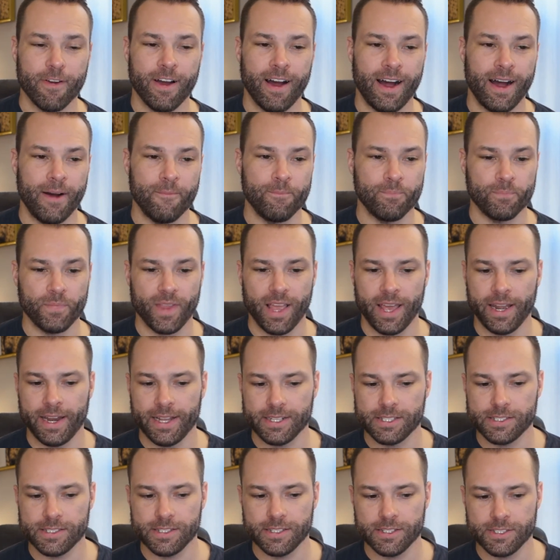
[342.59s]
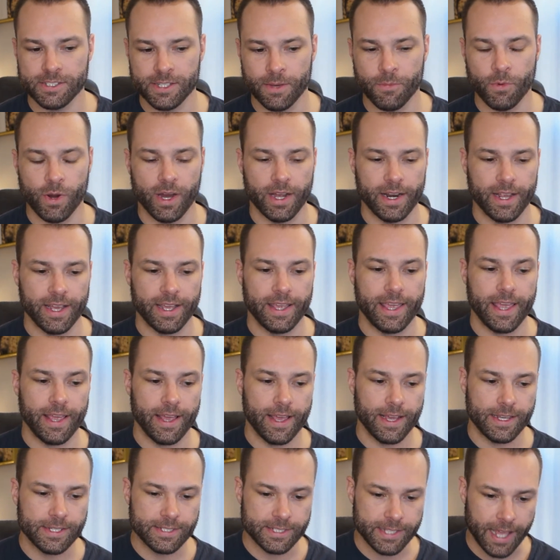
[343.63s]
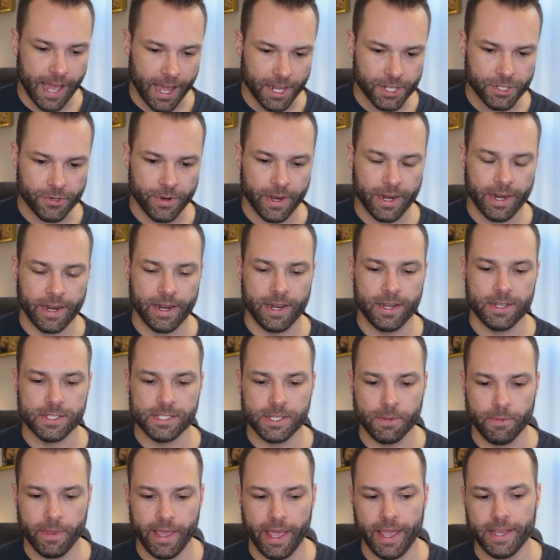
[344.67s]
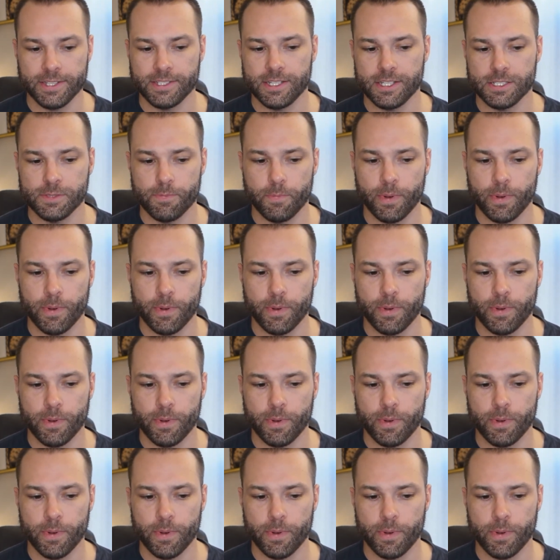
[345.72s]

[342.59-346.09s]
and it's somewhat exaggerated in some cases,